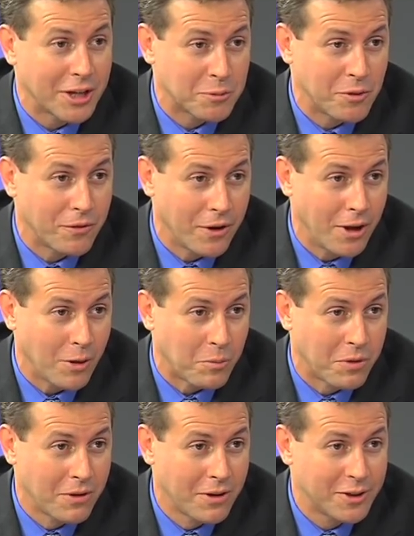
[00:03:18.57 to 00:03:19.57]
asked me for help.
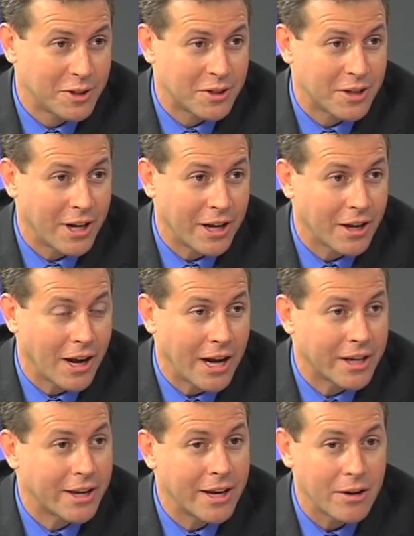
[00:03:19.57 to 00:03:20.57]
She said, I
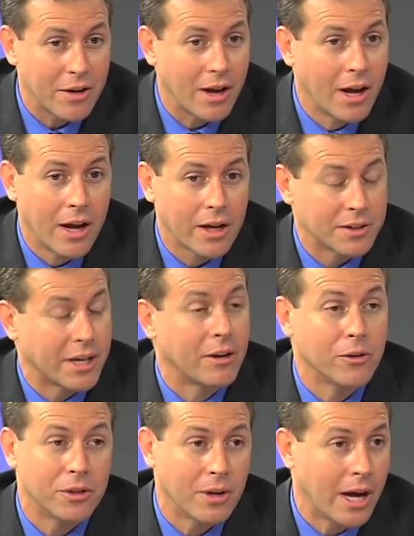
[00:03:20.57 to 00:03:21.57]
can't, because I
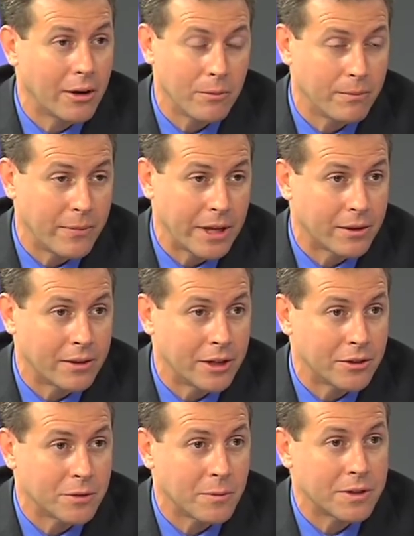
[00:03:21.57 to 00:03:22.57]
don't make the
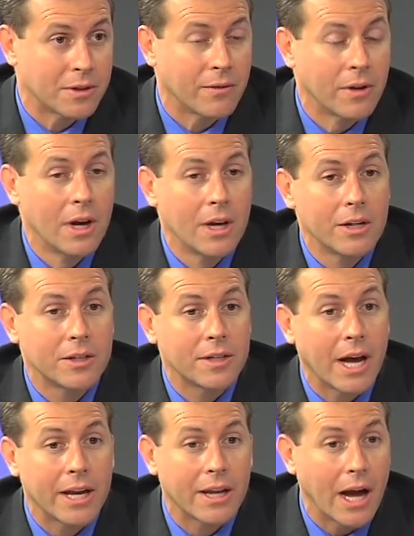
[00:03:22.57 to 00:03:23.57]
dentures myself. She said,
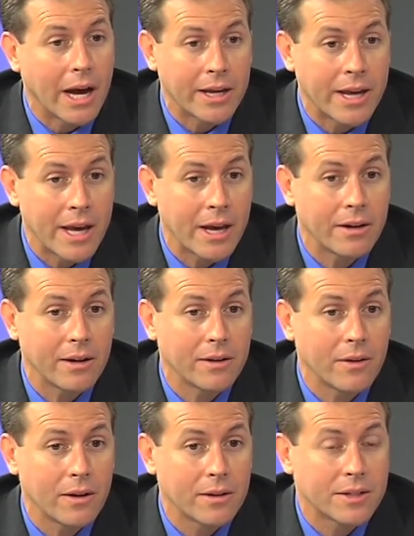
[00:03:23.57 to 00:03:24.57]
I can't
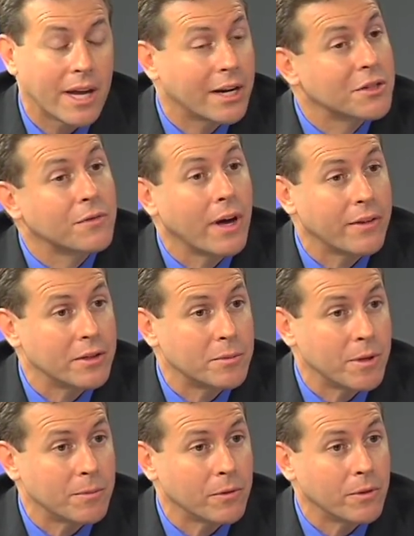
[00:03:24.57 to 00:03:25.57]
satisfy these
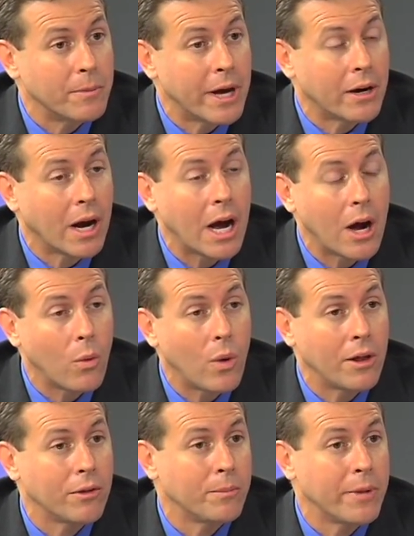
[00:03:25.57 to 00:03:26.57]
people, no matter how
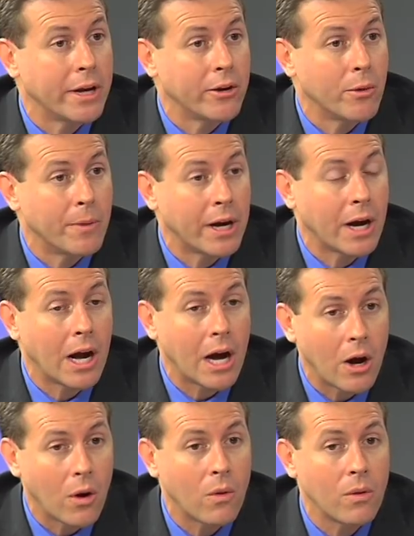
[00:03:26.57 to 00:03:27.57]
well they're made, no matter
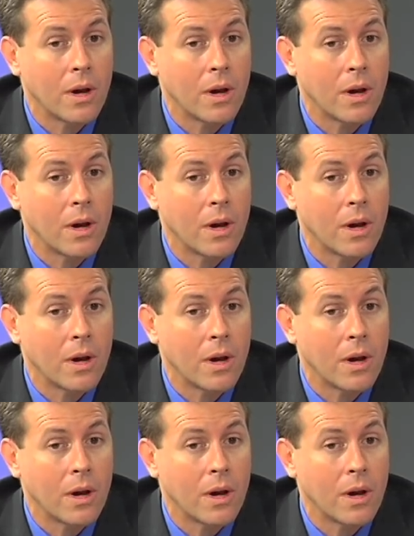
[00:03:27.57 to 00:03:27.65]
how